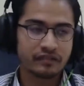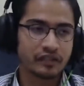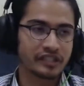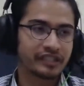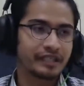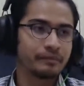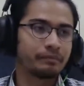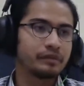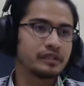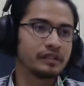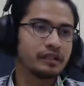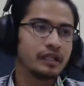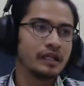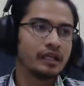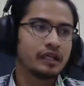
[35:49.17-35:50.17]
For
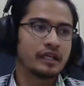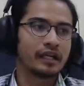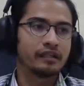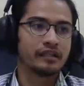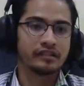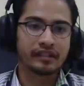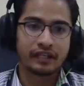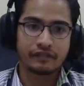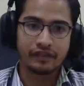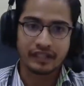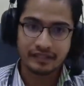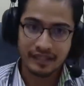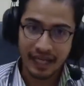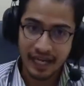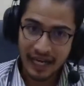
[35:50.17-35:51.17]
example, the traffic
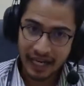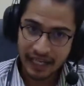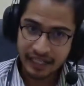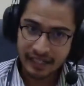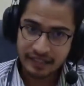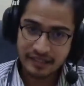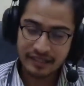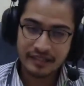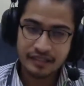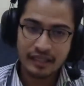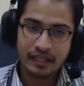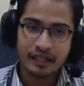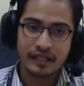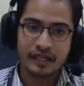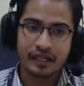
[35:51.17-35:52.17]
size,
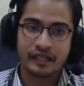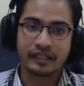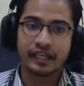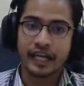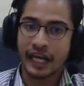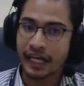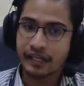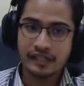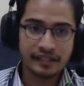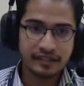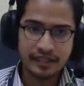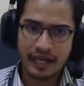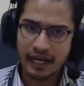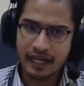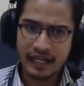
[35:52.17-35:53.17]
the header
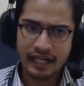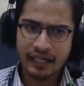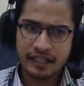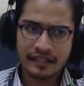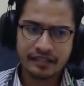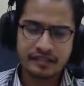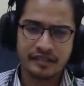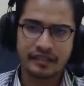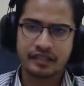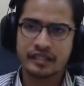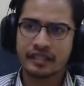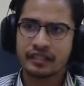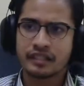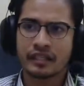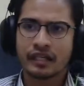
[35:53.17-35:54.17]
size,
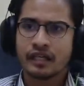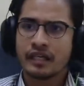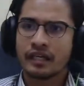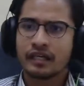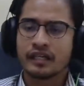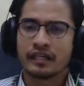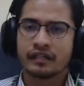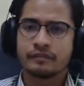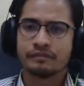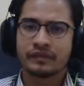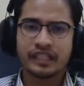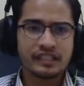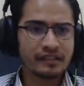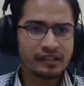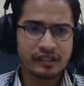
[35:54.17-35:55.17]
the
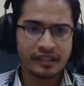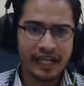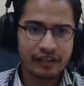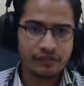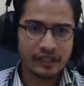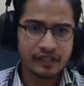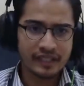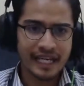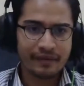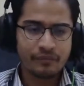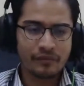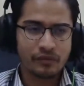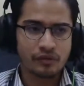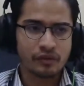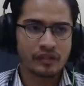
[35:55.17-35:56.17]
inter-arrival
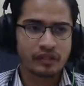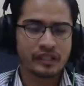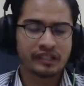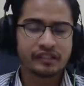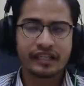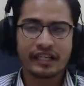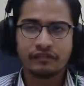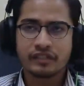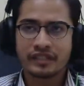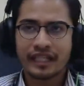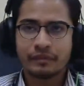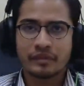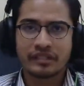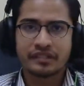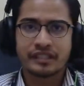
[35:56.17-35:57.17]
time. Inter-arrival
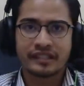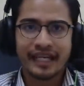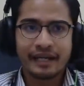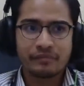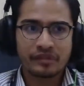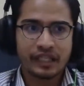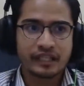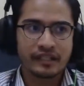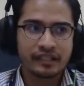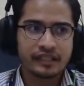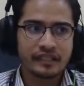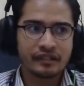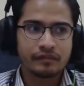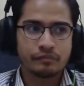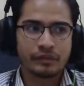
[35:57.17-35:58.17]
time is the time
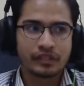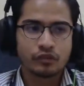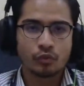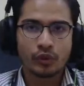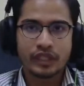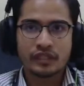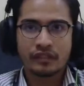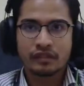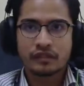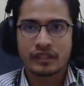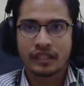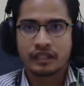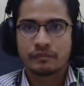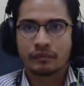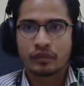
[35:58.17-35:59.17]
taken between
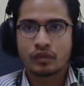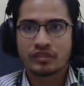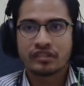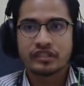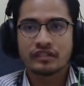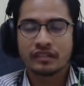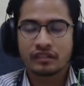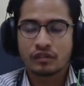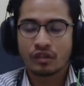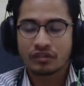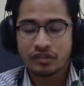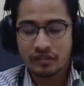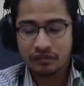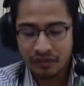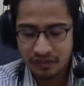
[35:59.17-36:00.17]

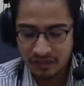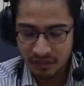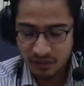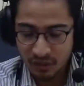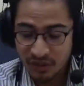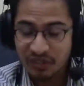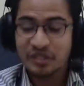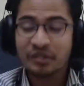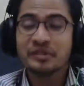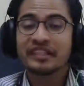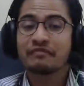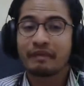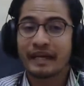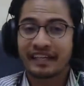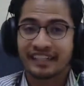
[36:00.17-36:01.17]

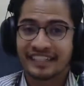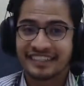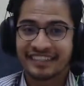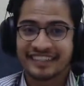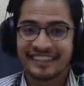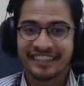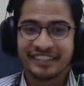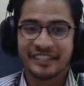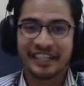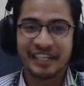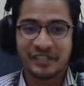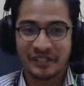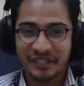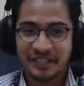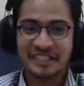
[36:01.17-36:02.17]
consecutive packets. All right,
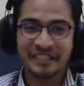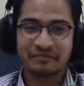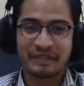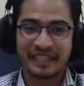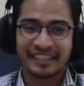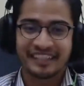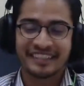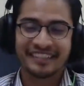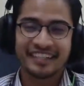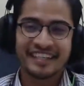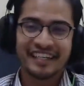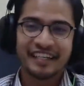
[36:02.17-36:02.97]
consecutive packets.